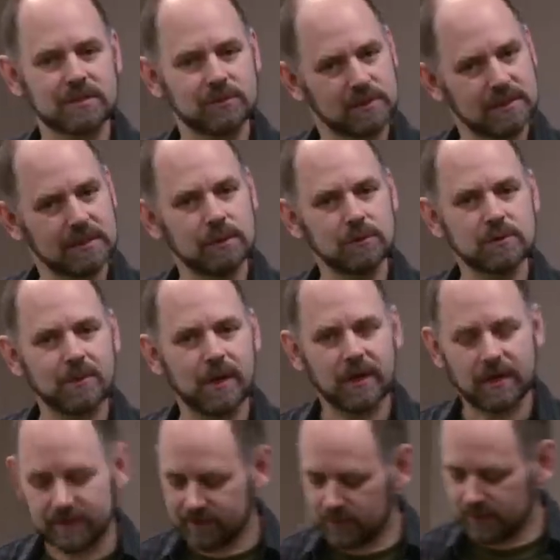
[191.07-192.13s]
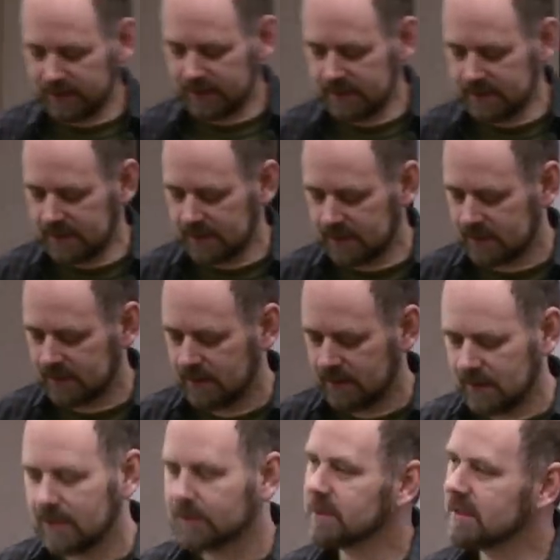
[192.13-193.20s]
This was a huge market for what they did.
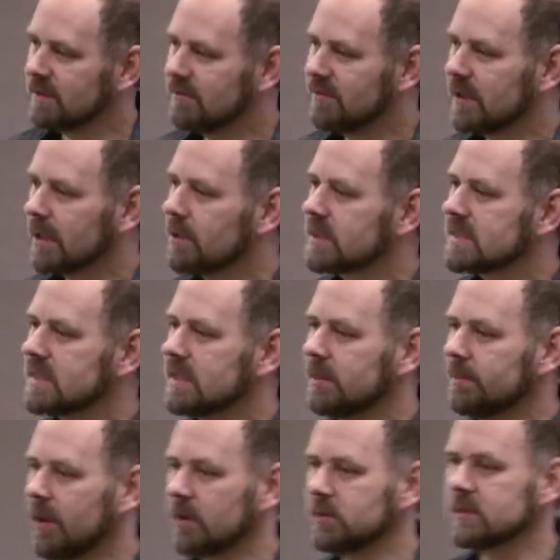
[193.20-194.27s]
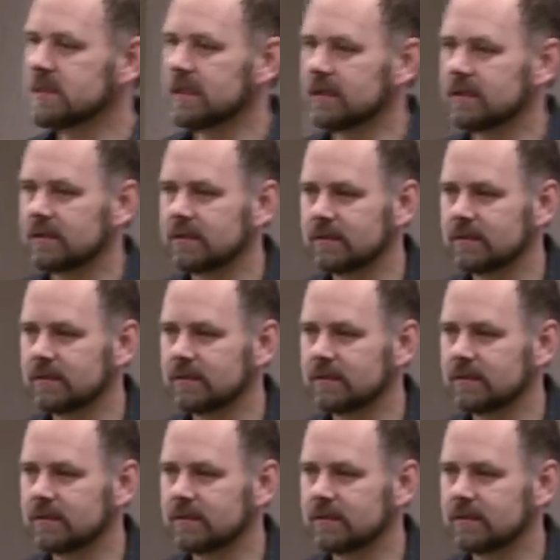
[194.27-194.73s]
But they vigorously opposed it.